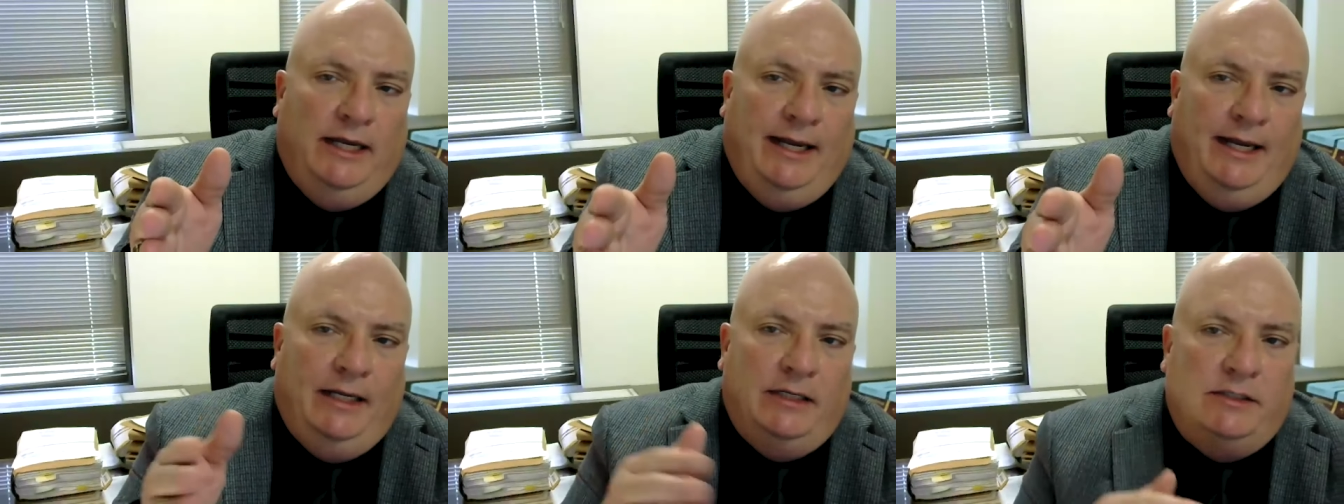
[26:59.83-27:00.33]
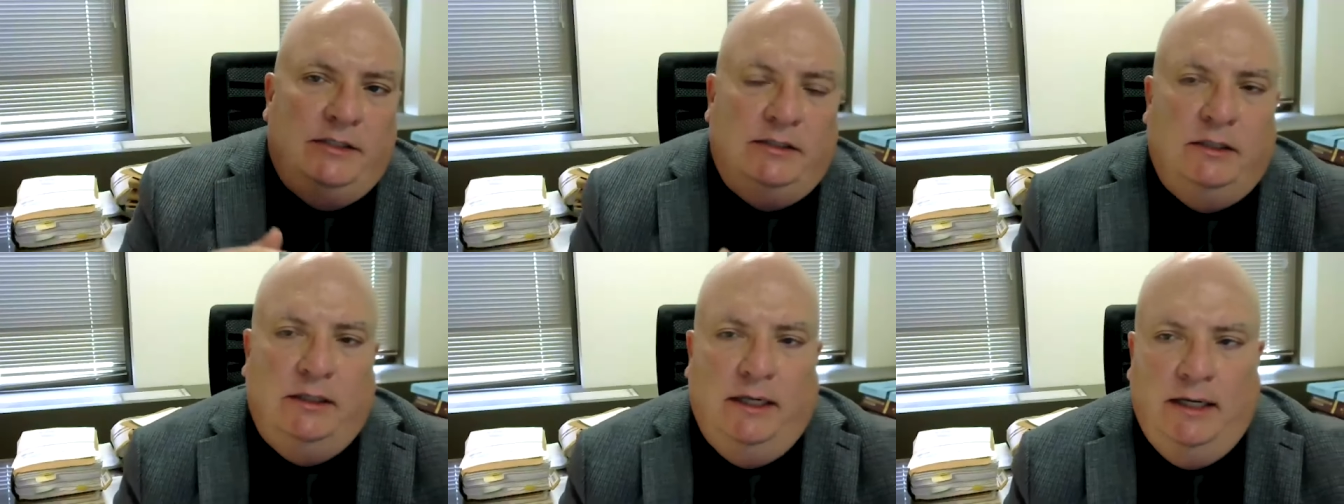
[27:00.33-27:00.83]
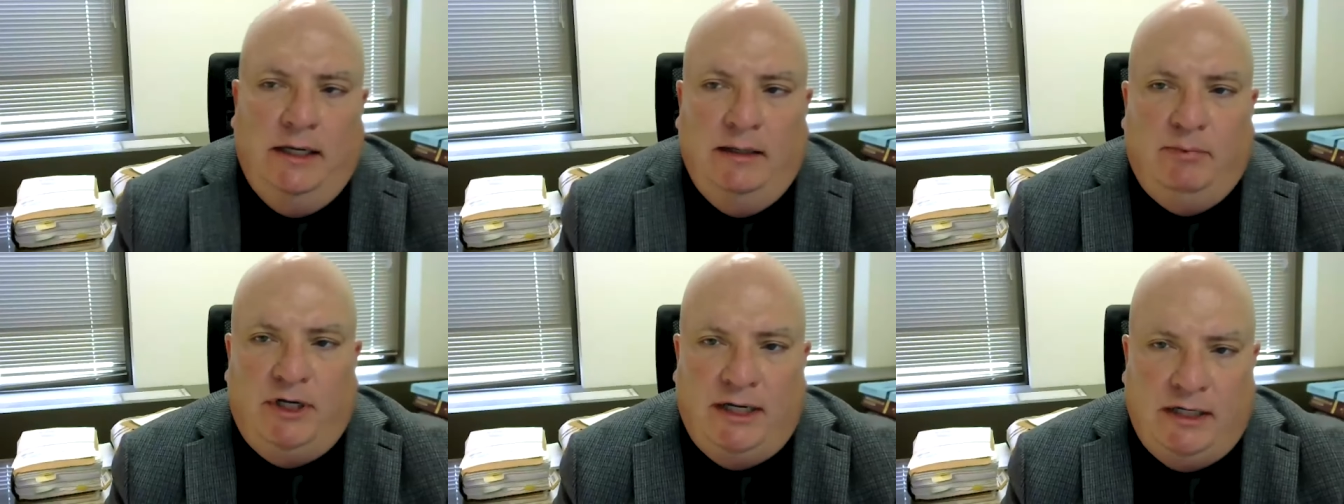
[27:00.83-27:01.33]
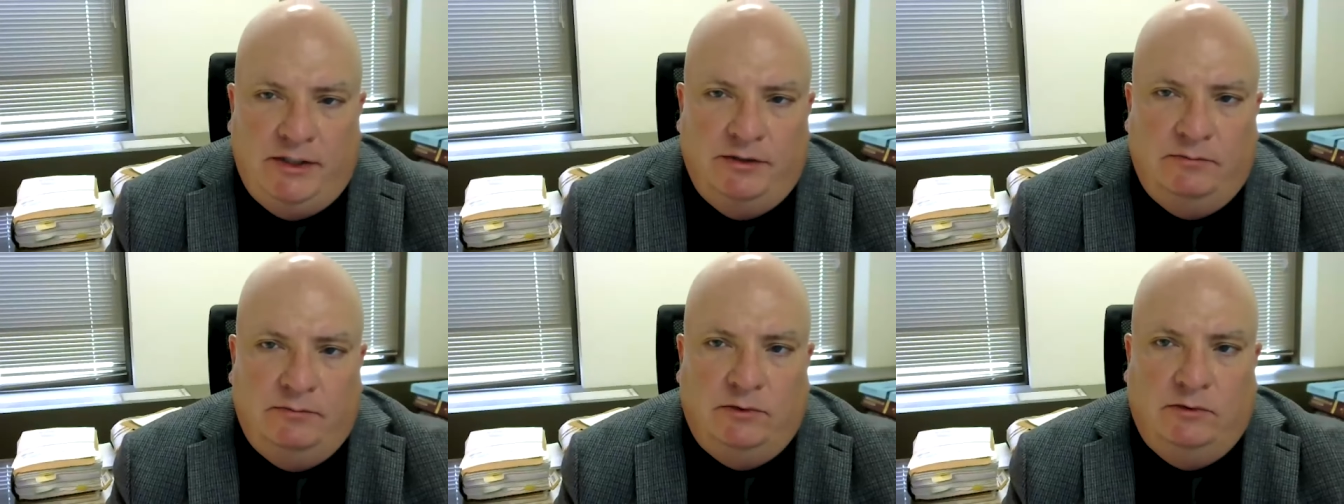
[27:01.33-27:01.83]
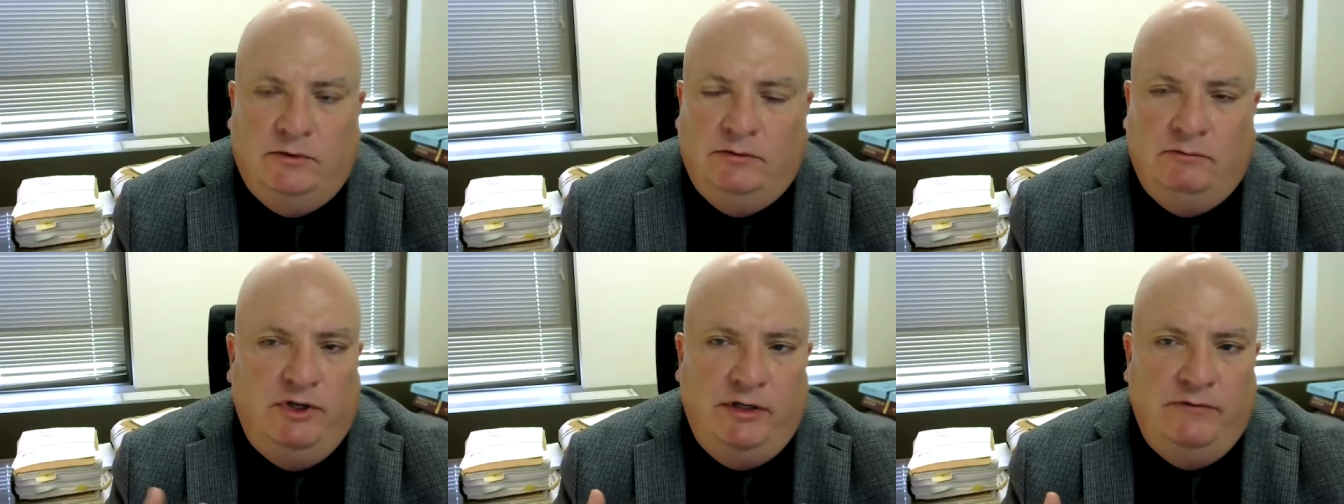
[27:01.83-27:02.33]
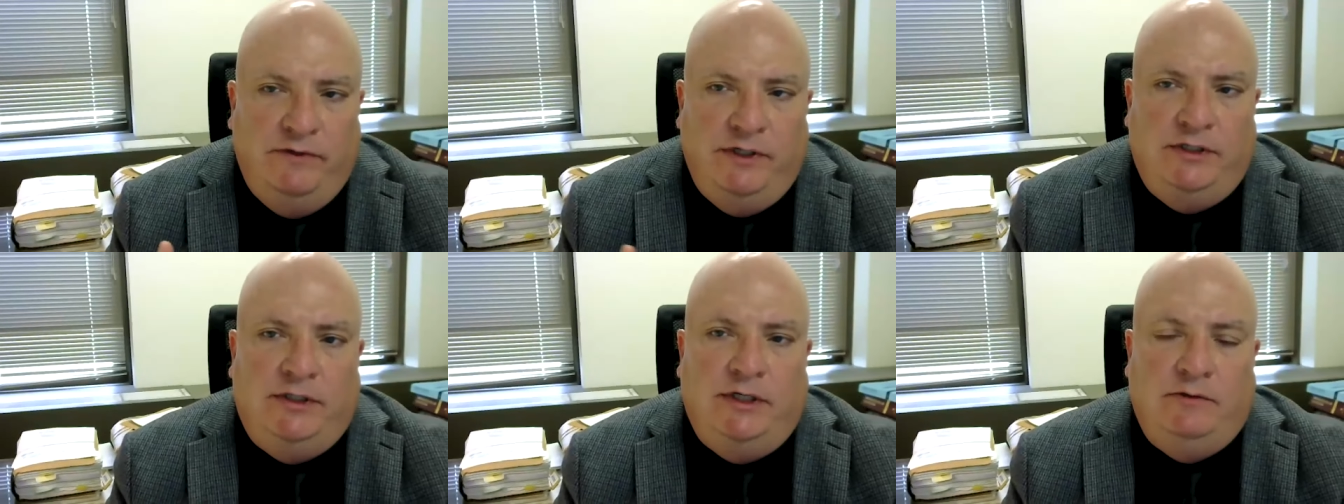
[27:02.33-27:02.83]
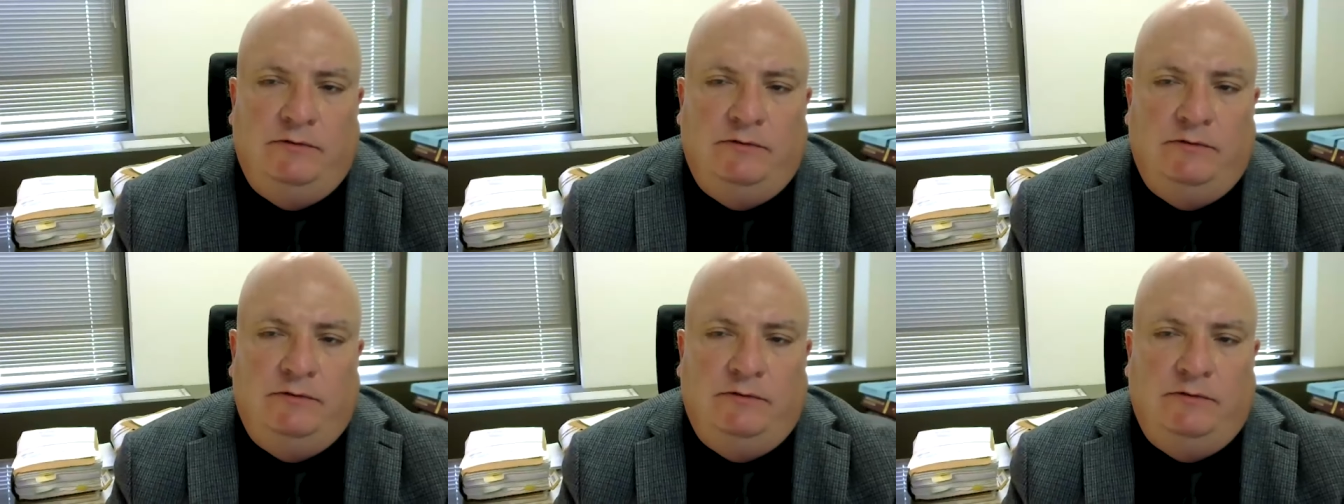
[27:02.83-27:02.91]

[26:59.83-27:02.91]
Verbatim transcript: as a possible, none of these things